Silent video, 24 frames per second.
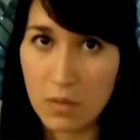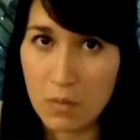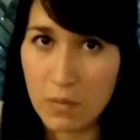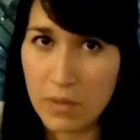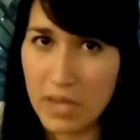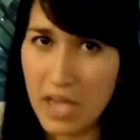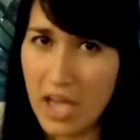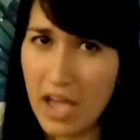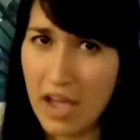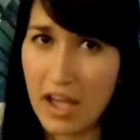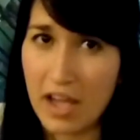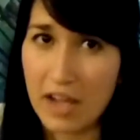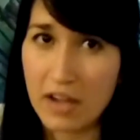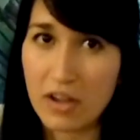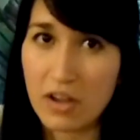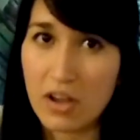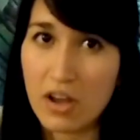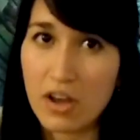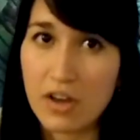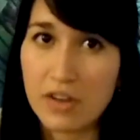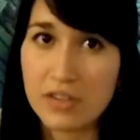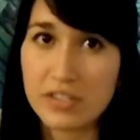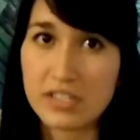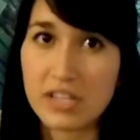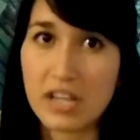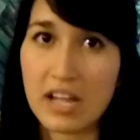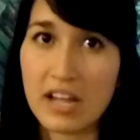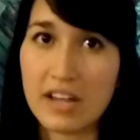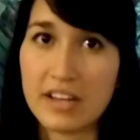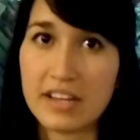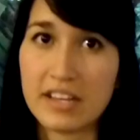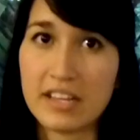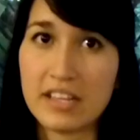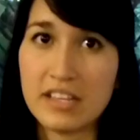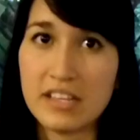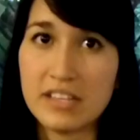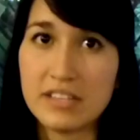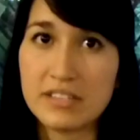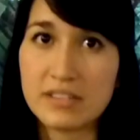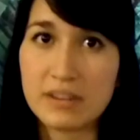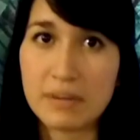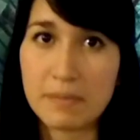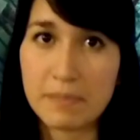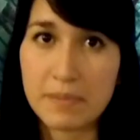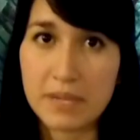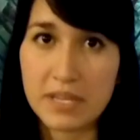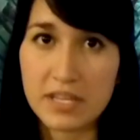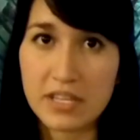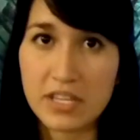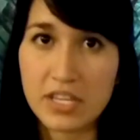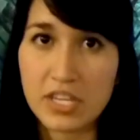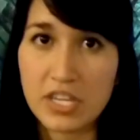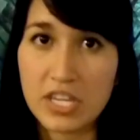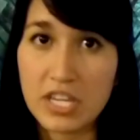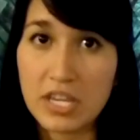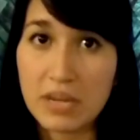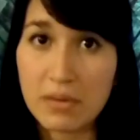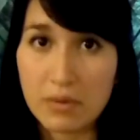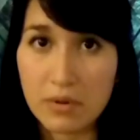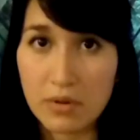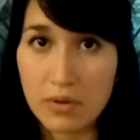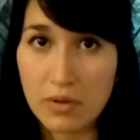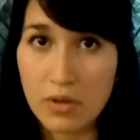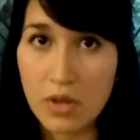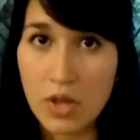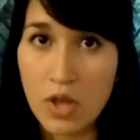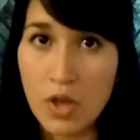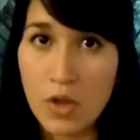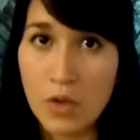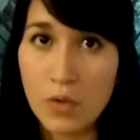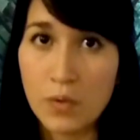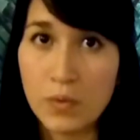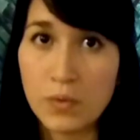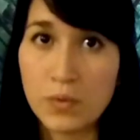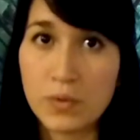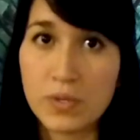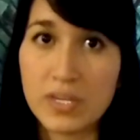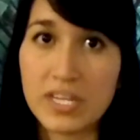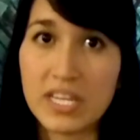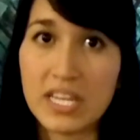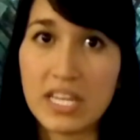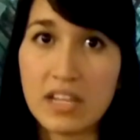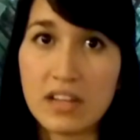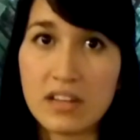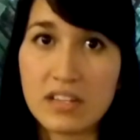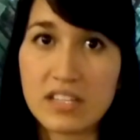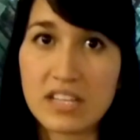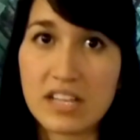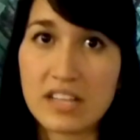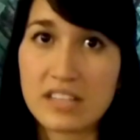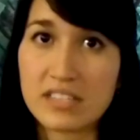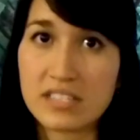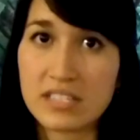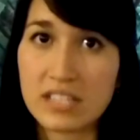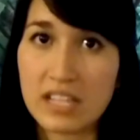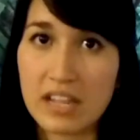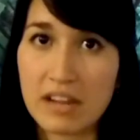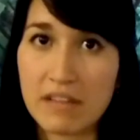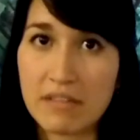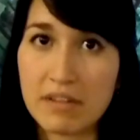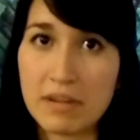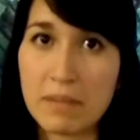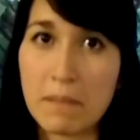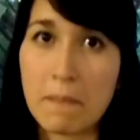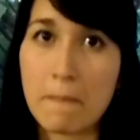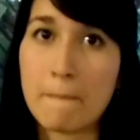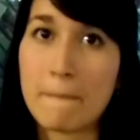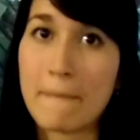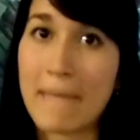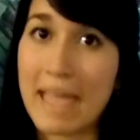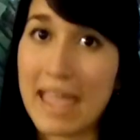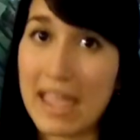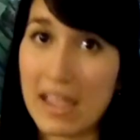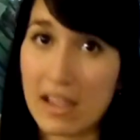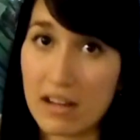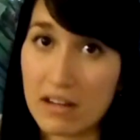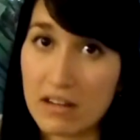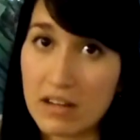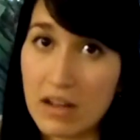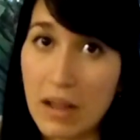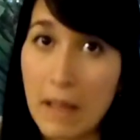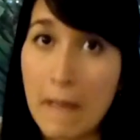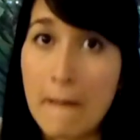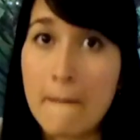We have got an intrepid hero who killed a scary male